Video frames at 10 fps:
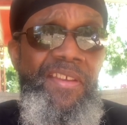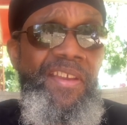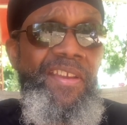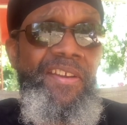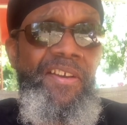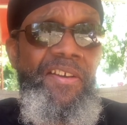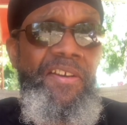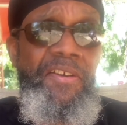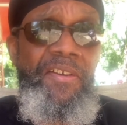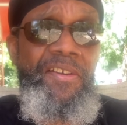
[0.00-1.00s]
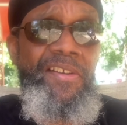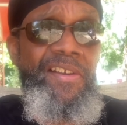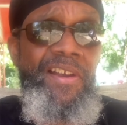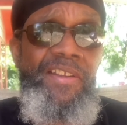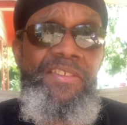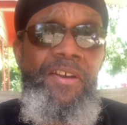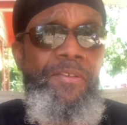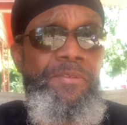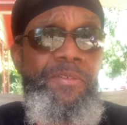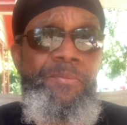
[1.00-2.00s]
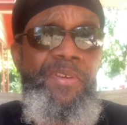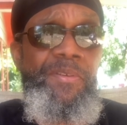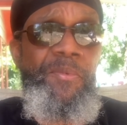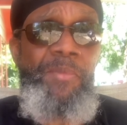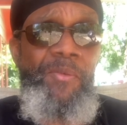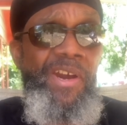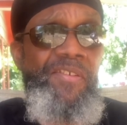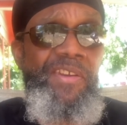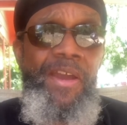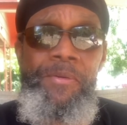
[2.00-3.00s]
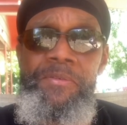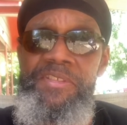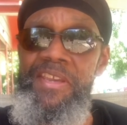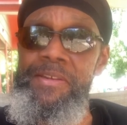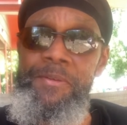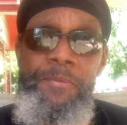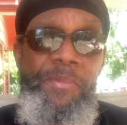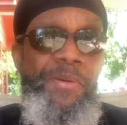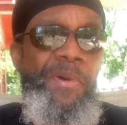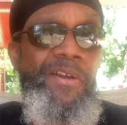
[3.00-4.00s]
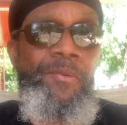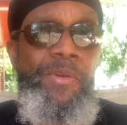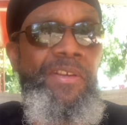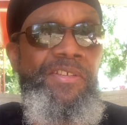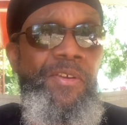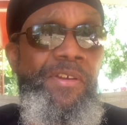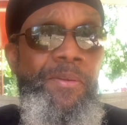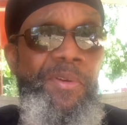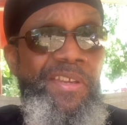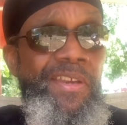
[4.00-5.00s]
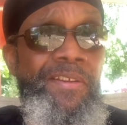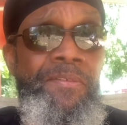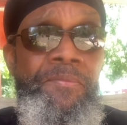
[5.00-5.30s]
And I thought it was, my wife and I, we was thinking it was going to be about a week or so in the beginning,